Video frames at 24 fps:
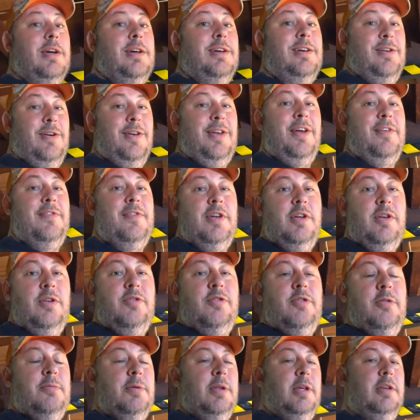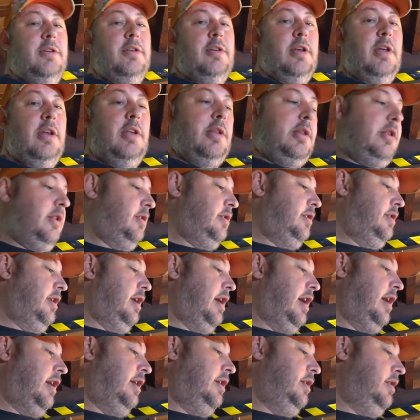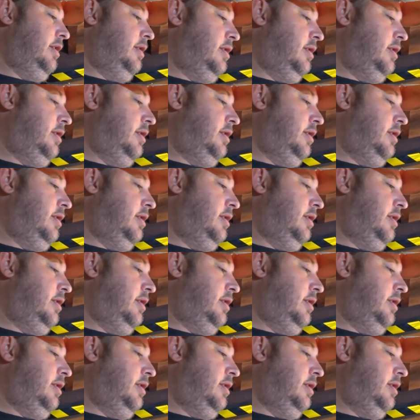Good evening YouTube and the internet. Today